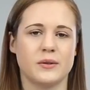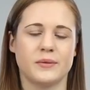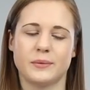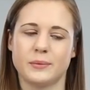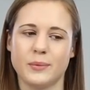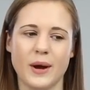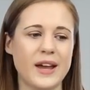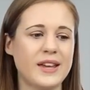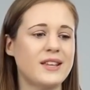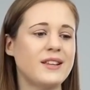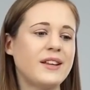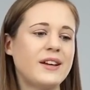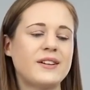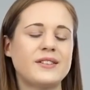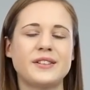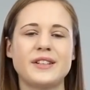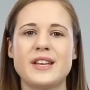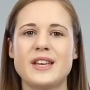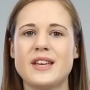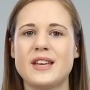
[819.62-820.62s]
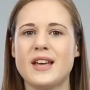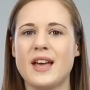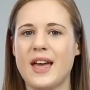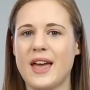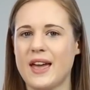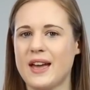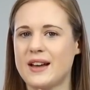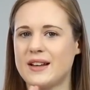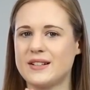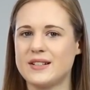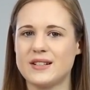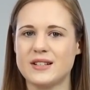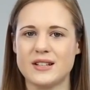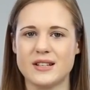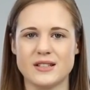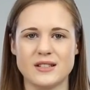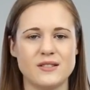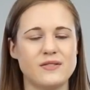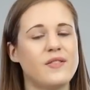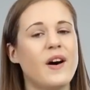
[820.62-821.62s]
regularly and
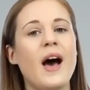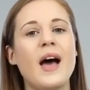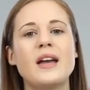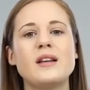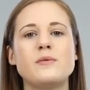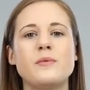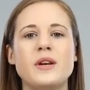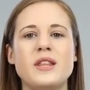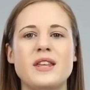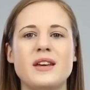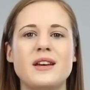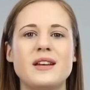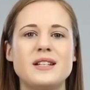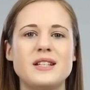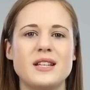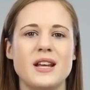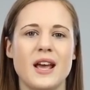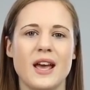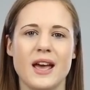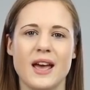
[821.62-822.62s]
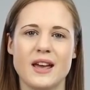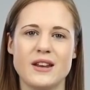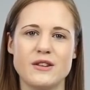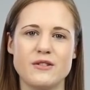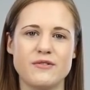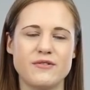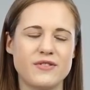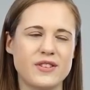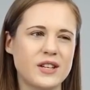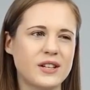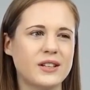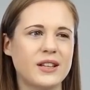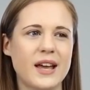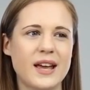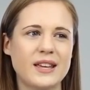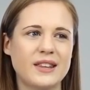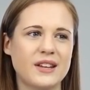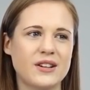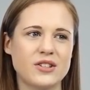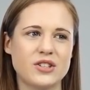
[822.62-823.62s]
is fine with it, and you feel
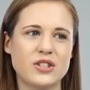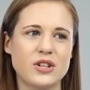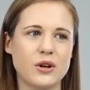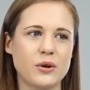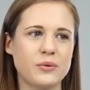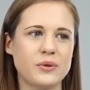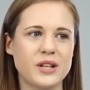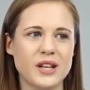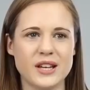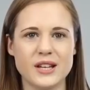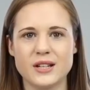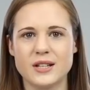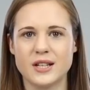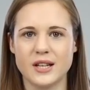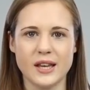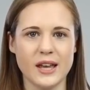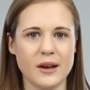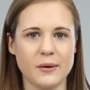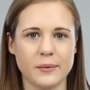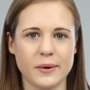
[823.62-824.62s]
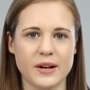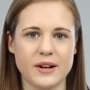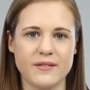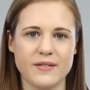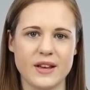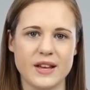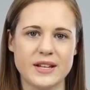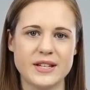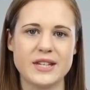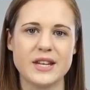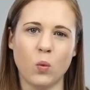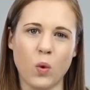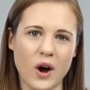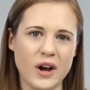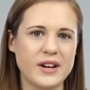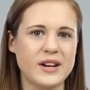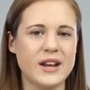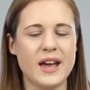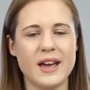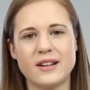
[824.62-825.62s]
like there's no need to get rid of it,
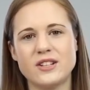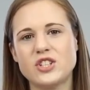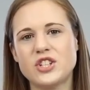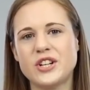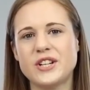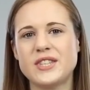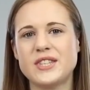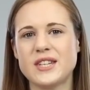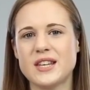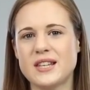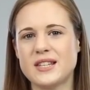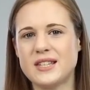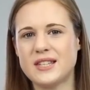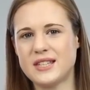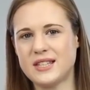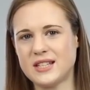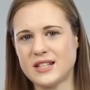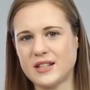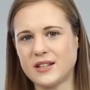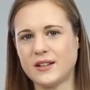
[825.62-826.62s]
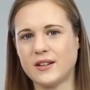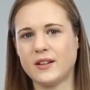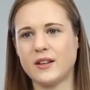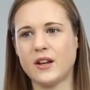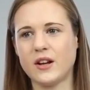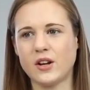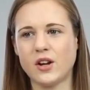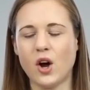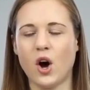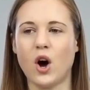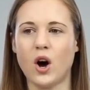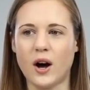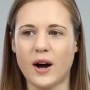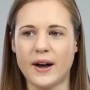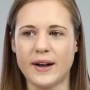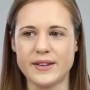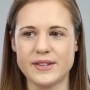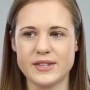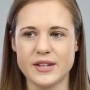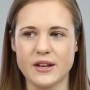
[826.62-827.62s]
one entrance is still a
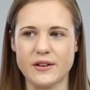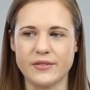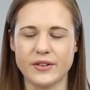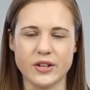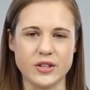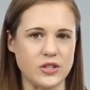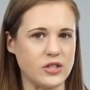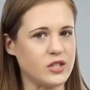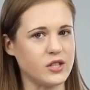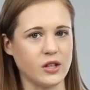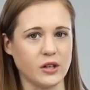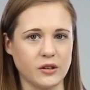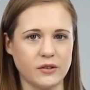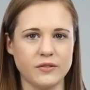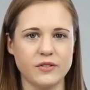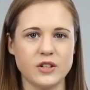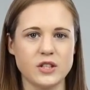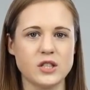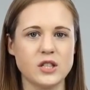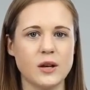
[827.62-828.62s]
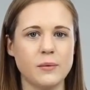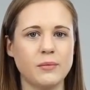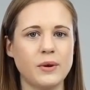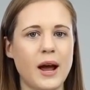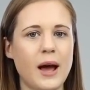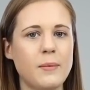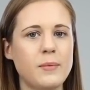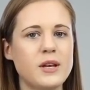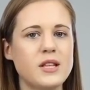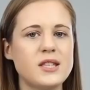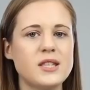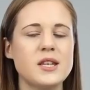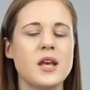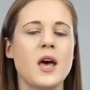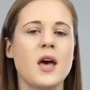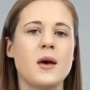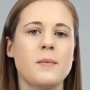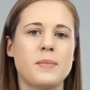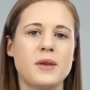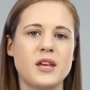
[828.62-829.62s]
cause of concern for some rabbits
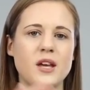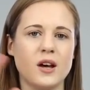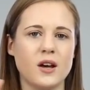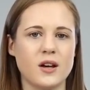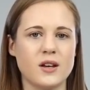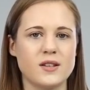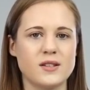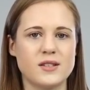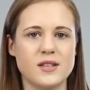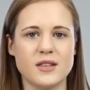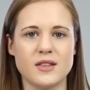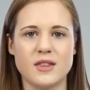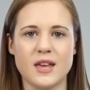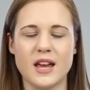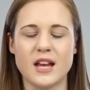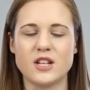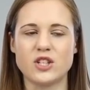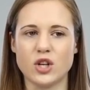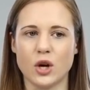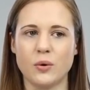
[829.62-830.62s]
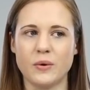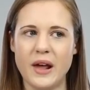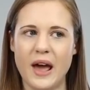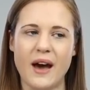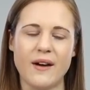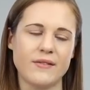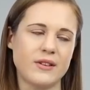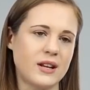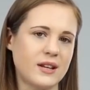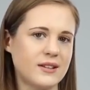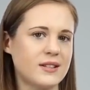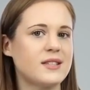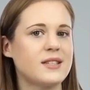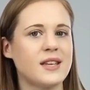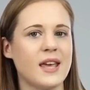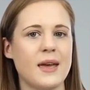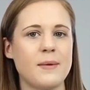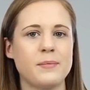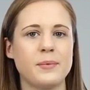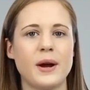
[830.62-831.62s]
because they don't have an
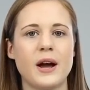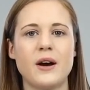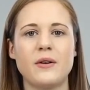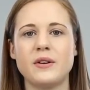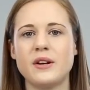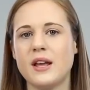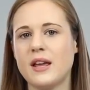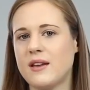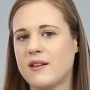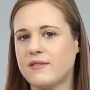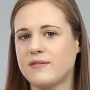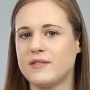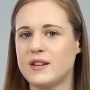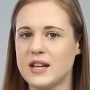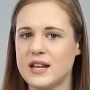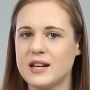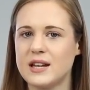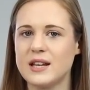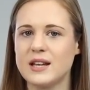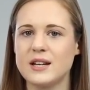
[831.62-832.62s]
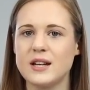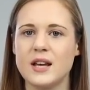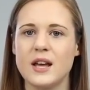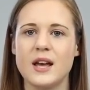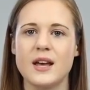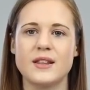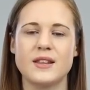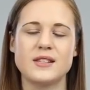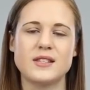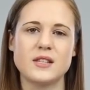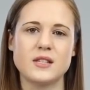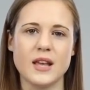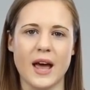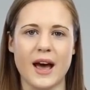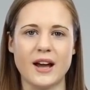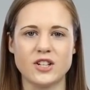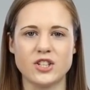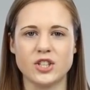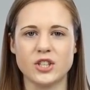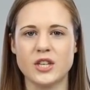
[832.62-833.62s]
escape route if needed. This is
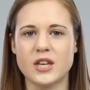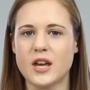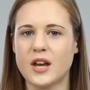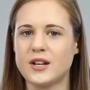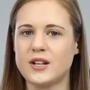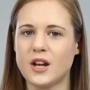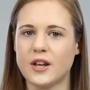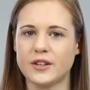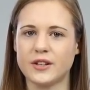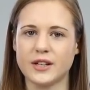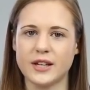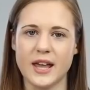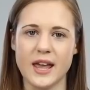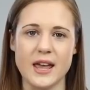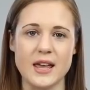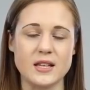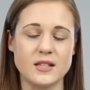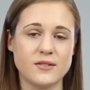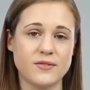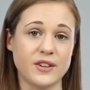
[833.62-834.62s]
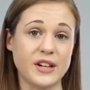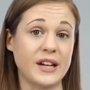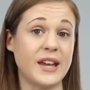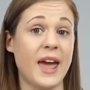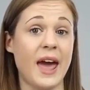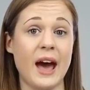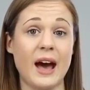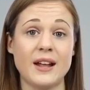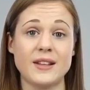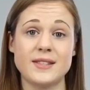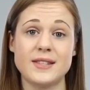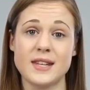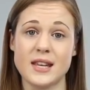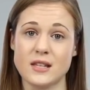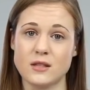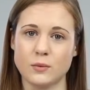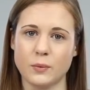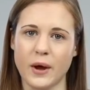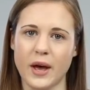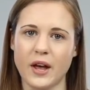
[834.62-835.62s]
actually another case for cats
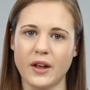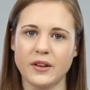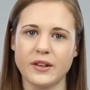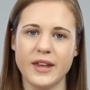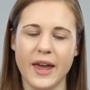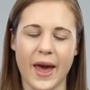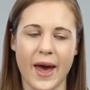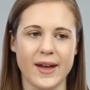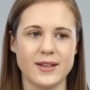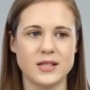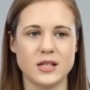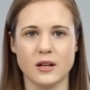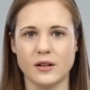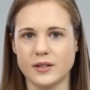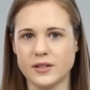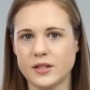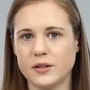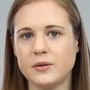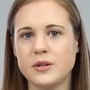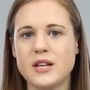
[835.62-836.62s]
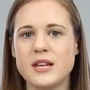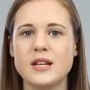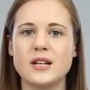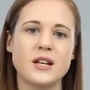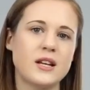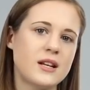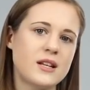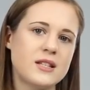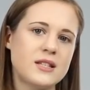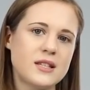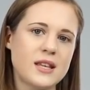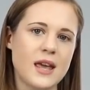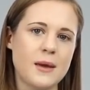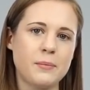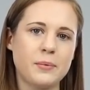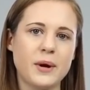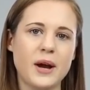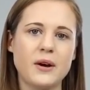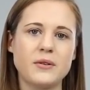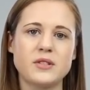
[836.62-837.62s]
as well. Cats also need an escape
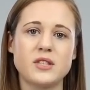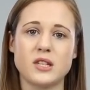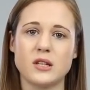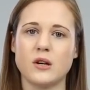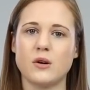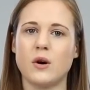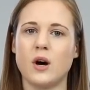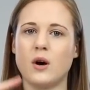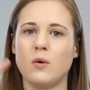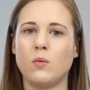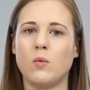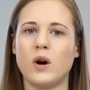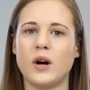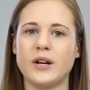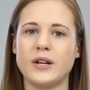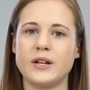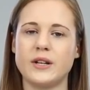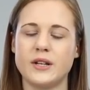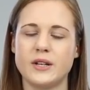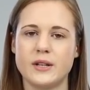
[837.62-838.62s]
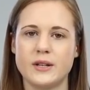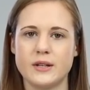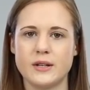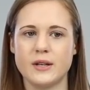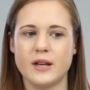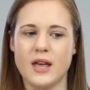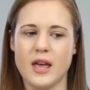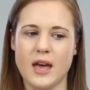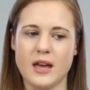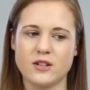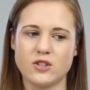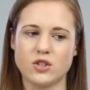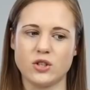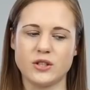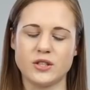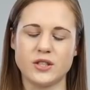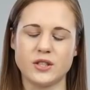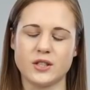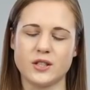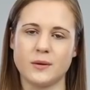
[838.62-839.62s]
route, so a one
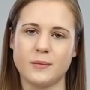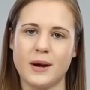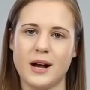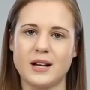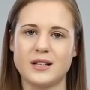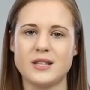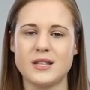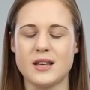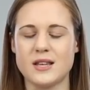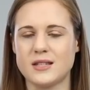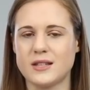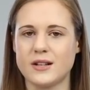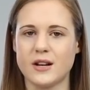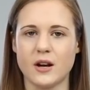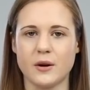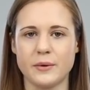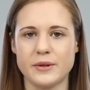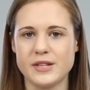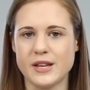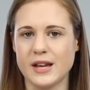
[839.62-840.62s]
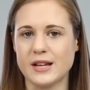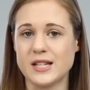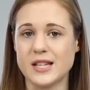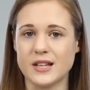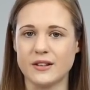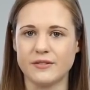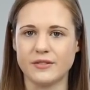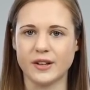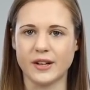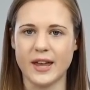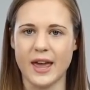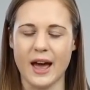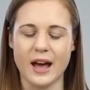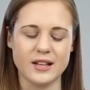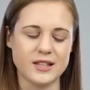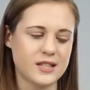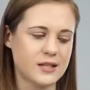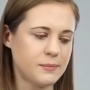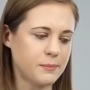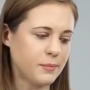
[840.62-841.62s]
entrance litter box isn't always ideal for
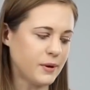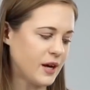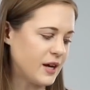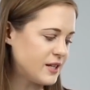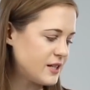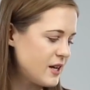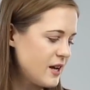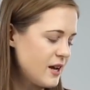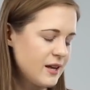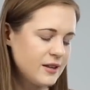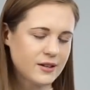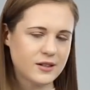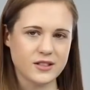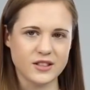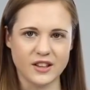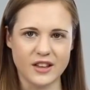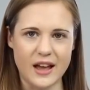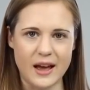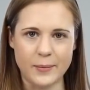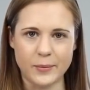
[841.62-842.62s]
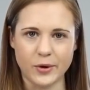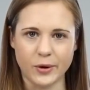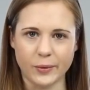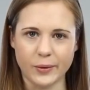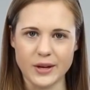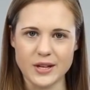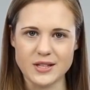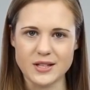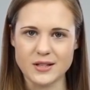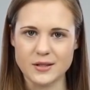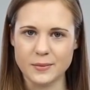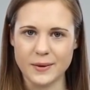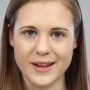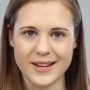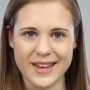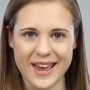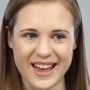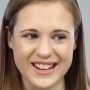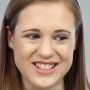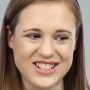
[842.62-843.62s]
cats, but there's a lot more reasons why
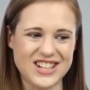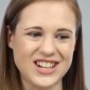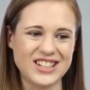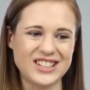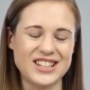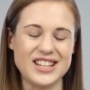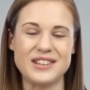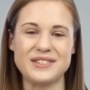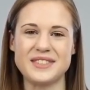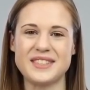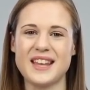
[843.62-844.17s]
cats shouldn't use